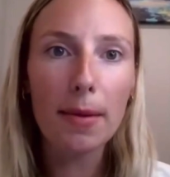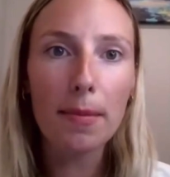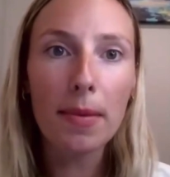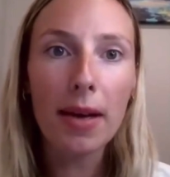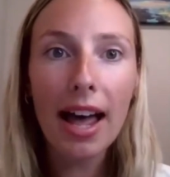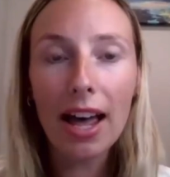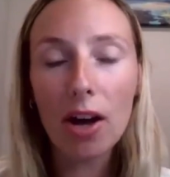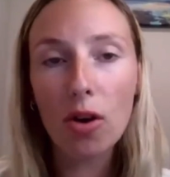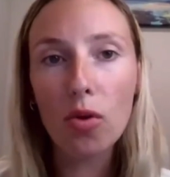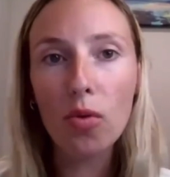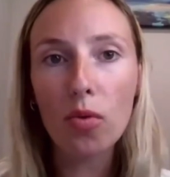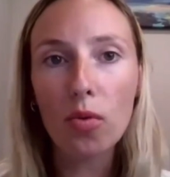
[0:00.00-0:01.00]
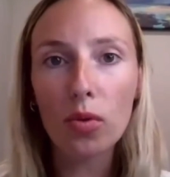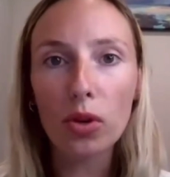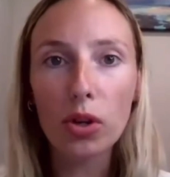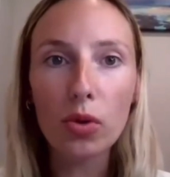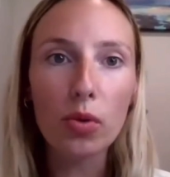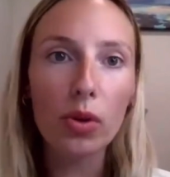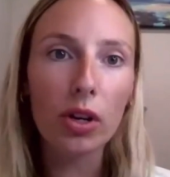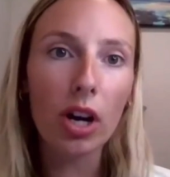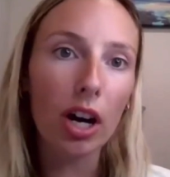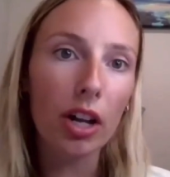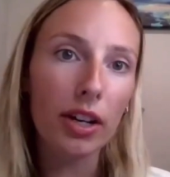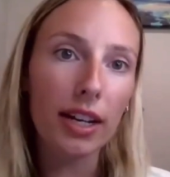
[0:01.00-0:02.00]
how you
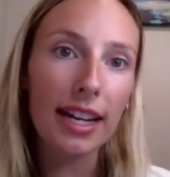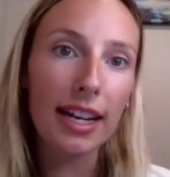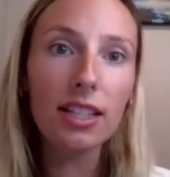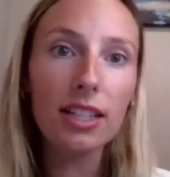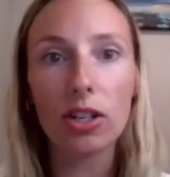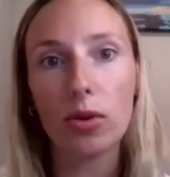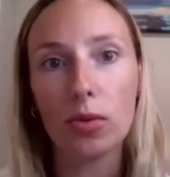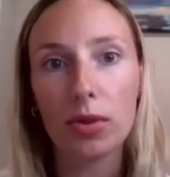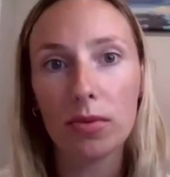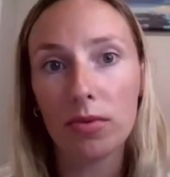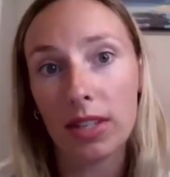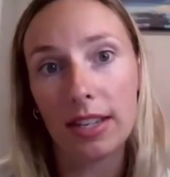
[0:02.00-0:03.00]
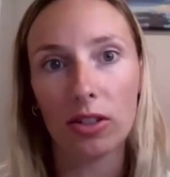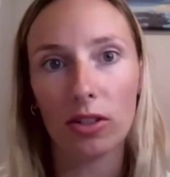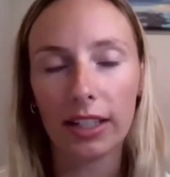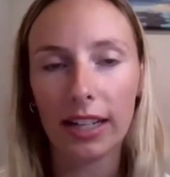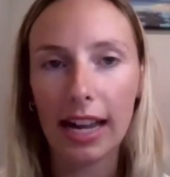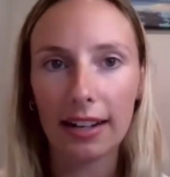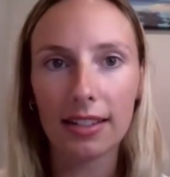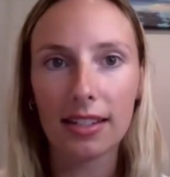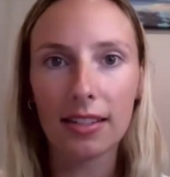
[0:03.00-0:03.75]
got into Seasonal Connect.